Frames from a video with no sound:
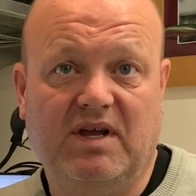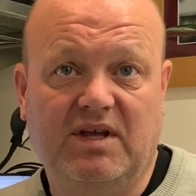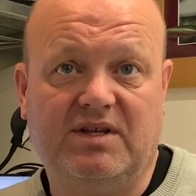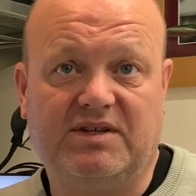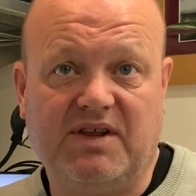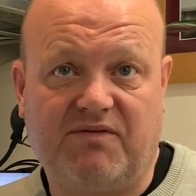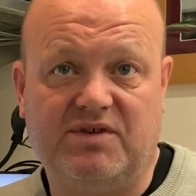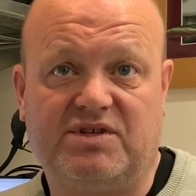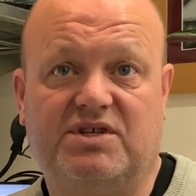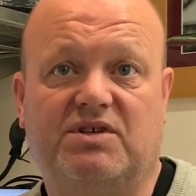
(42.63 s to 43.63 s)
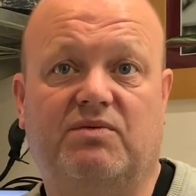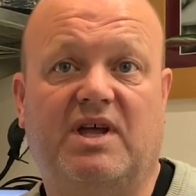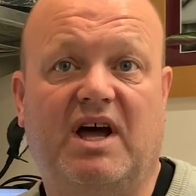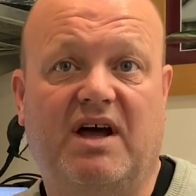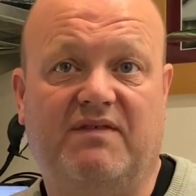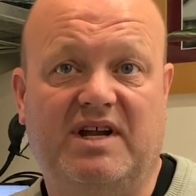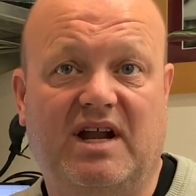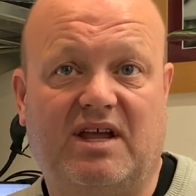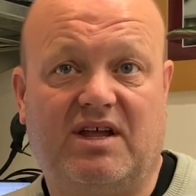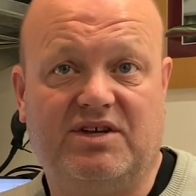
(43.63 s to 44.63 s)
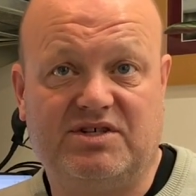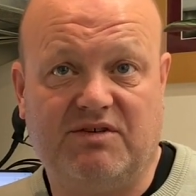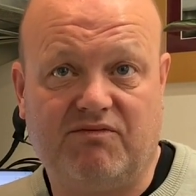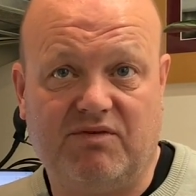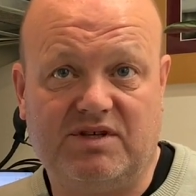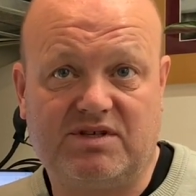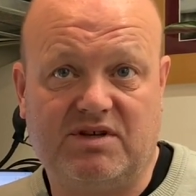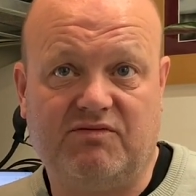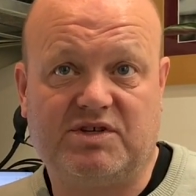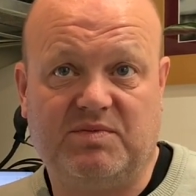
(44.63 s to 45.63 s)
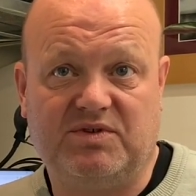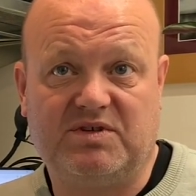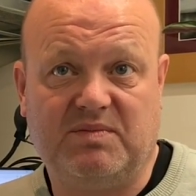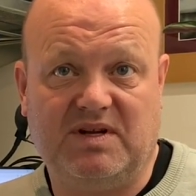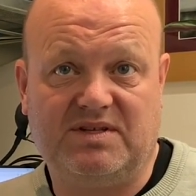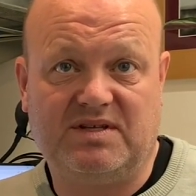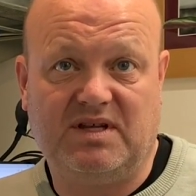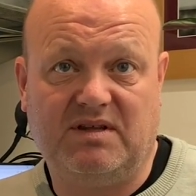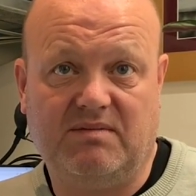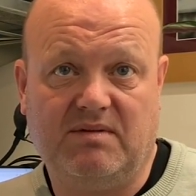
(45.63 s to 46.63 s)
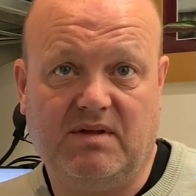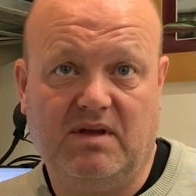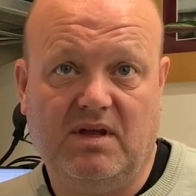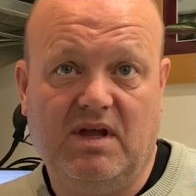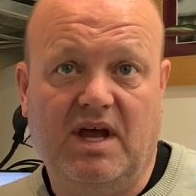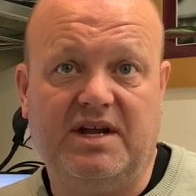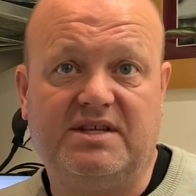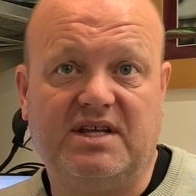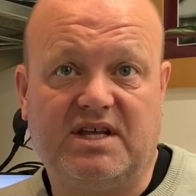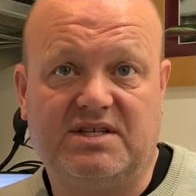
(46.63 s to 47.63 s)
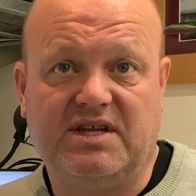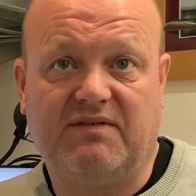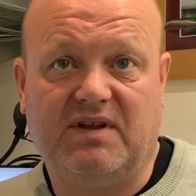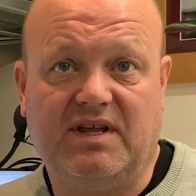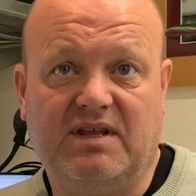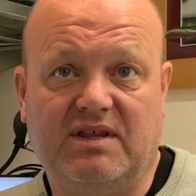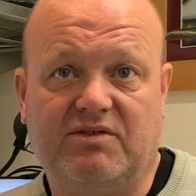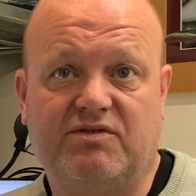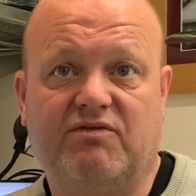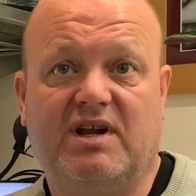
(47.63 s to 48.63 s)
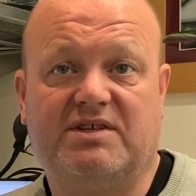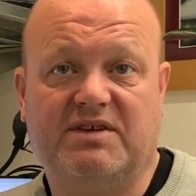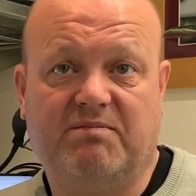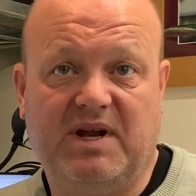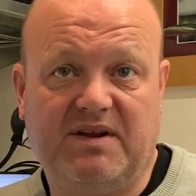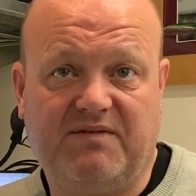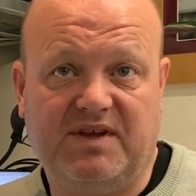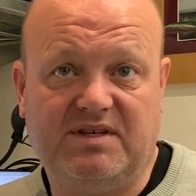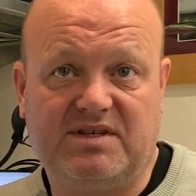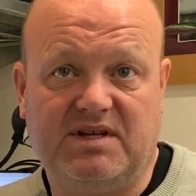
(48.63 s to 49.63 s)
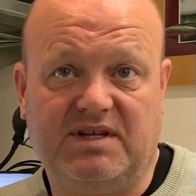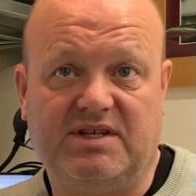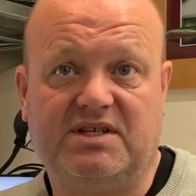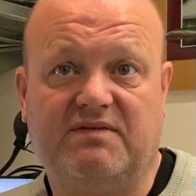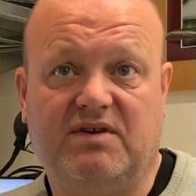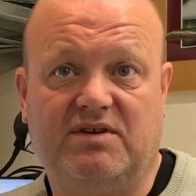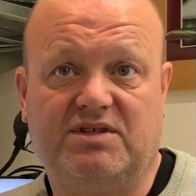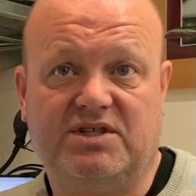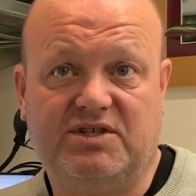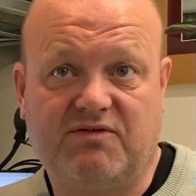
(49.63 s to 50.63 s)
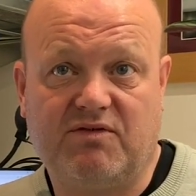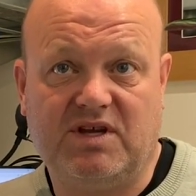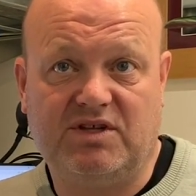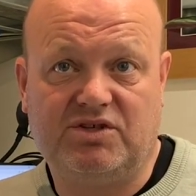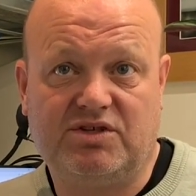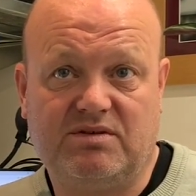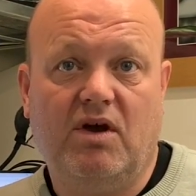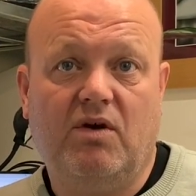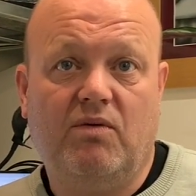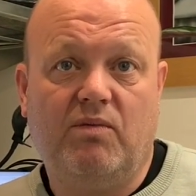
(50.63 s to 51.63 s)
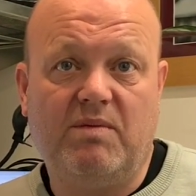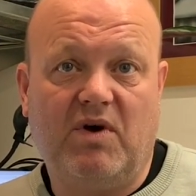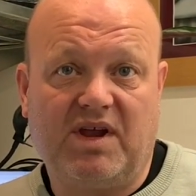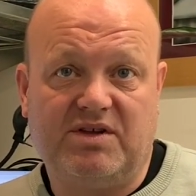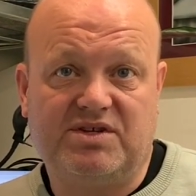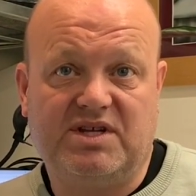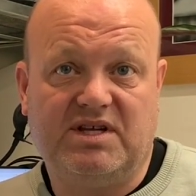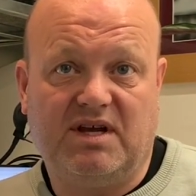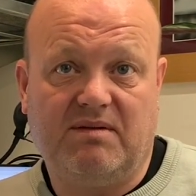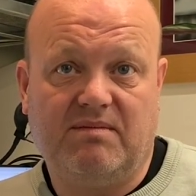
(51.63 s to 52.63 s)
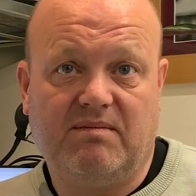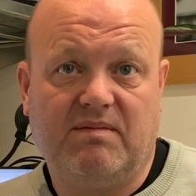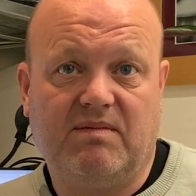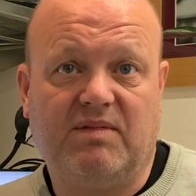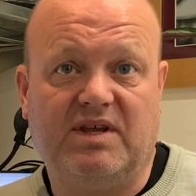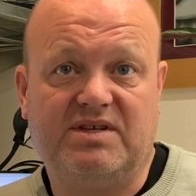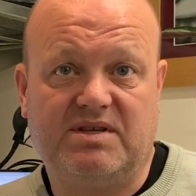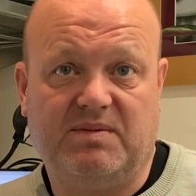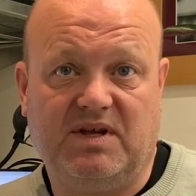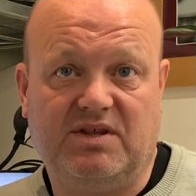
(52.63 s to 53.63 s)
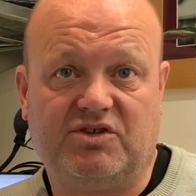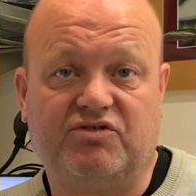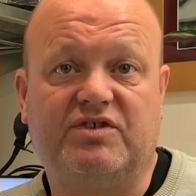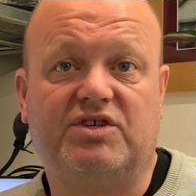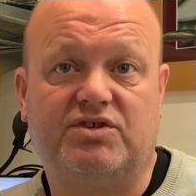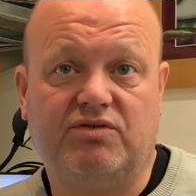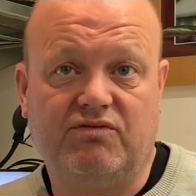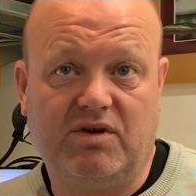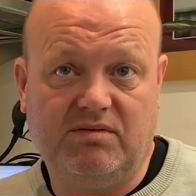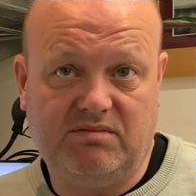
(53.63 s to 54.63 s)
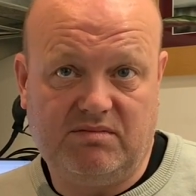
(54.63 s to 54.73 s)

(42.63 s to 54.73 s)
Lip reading: the differences that we have in allocation of risk and responsibility. And indicatively, there is relative benefits and disadvantages for each. We might consider these to be the traditional route,